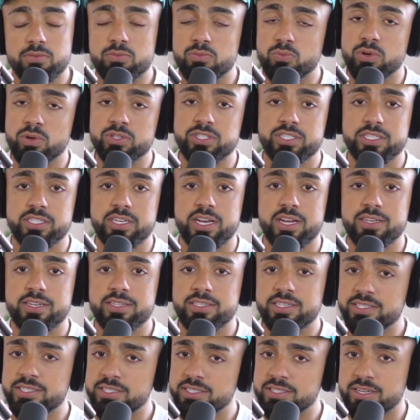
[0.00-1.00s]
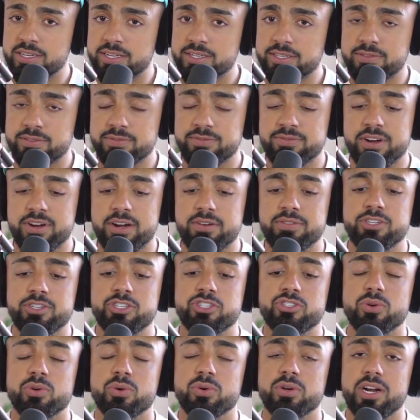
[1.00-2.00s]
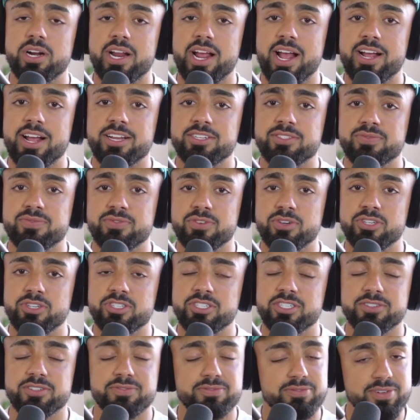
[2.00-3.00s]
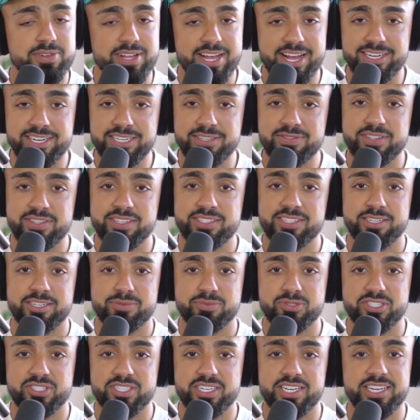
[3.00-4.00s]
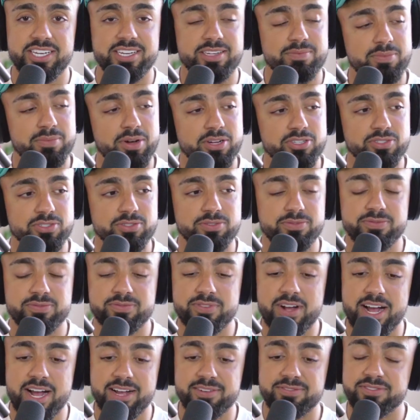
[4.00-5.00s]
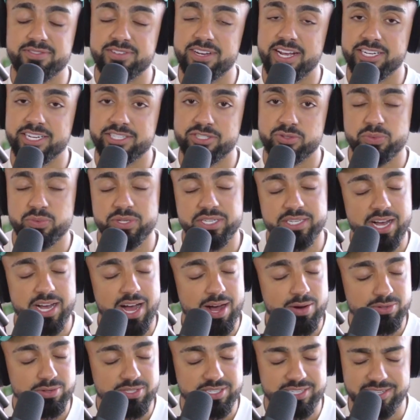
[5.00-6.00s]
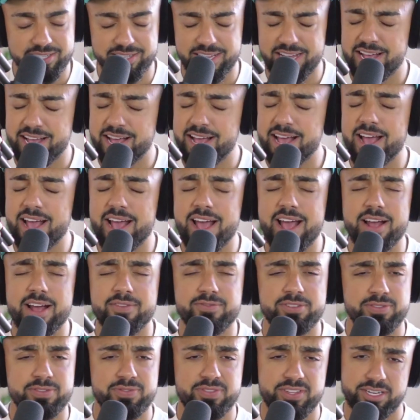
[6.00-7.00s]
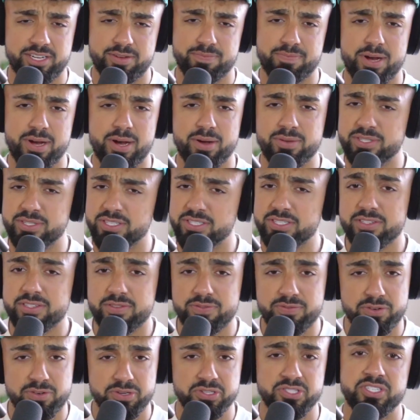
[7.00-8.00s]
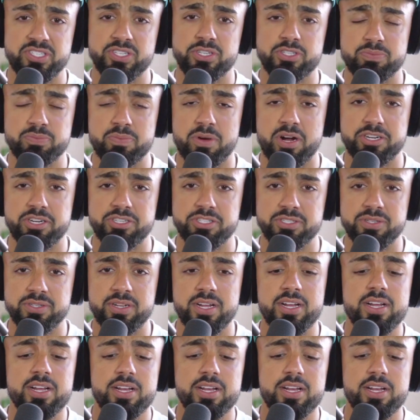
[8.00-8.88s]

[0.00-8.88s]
once again, this is like a very short-ass version of anything that I'm saying in Module 5. Next week, I will tell everything about this, the first sales module.